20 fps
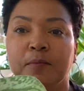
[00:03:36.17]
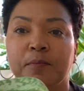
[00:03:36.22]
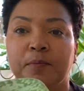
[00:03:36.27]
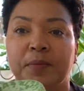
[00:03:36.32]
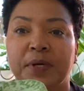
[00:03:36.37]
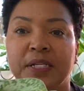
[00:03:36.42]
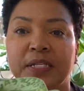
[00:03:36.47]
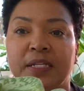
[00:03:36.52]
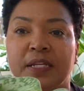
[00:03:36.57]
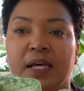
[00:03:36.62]

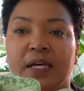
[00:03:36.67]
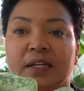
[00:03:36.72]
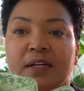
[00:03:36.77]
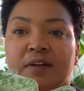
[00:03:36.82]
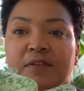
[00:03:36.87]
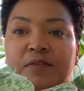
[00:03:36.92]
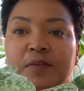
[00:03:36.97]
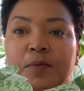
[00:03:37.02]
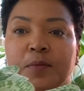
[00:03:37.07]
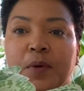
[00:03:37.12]
but none
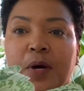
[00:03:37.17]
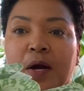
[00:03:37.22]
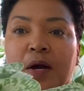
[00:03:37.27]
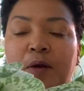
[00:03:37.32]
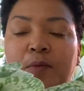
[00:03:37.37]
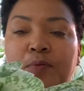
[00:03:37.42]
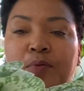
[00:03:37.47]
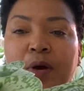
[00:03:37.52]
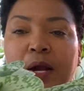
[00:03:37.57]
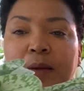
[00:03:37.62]
of them
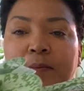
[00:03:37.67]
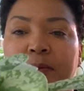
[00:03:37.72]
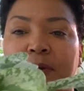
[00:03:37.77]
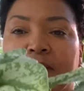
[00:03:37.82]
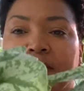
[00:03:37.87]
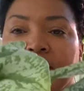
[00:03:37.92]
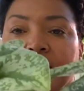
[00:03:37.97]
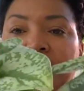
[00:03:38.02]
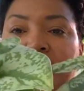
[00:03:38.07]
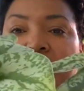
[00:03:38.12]
are
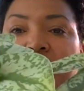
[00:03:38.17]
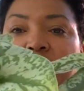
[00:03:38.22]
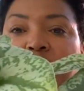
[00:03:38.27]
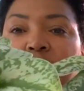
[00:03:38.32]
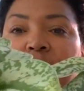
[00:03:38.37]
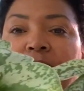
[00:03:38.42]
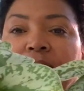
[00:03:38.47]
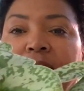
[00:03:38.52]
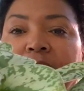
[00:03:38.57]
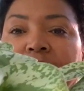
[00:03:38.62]
primarily
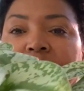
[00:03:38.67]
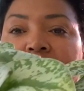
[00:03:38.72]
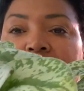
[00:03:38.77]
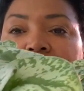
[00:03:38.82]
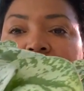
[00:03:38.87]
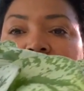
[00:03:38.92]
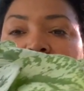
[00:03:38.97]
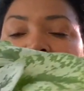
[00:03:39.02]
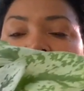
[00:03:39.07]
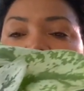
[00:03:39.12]

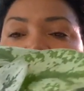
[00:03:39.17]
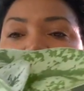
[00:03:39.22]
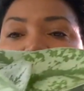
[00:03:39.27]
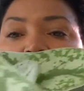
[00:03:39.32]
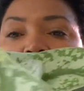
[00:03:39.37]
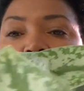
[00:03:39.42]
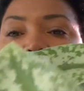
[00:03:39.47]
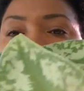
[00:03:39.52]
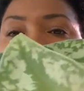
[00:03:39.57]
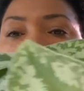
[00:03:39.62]
green.
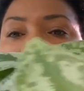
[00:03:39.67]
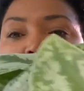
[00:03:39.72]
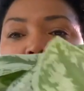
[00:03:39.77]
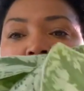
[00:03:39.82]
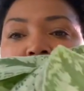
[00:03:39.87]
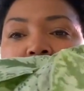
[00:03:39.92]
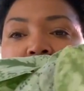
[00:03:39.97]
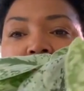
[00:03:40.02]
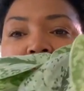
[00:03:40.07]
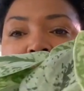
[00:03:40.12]

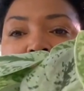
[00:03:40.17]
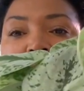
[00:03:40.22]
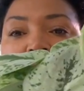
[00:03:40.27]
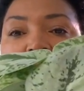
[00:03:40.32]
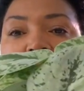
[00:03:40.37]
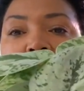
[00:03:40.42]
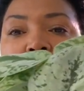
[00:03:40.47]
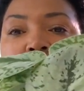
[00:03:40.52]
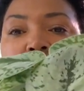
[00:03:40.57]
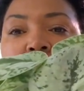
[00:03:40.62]
And
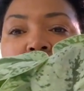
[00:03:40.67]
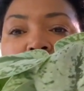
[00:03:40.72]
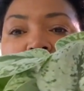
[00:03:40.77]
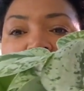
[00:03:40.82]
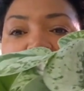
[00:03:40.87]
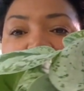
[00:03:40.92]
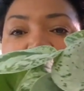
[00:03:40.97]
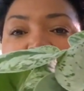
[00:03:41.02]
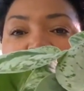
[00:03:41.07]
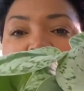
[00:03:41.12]
they all
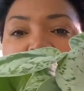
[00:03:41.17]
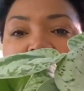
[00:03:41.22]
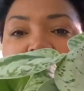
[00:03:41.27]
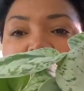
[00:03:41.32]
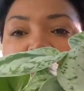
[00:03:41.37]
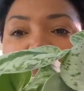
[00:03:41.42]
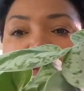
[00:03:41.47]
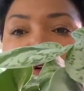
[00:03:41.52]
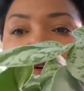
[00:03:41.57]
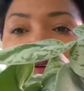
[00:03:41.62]

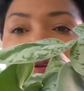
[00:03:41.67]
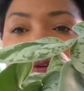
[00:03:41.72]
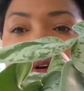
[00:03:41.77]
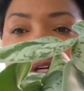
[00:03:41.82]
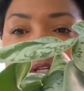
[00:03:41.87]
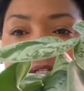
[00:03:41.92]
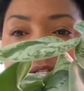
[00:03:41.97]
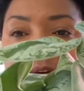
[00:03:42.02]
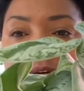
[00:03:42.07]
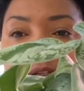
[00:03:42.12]
have the
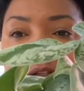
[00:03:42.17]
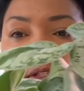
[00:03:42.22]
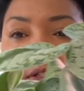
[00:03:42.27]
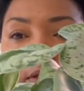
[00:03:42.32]
green down the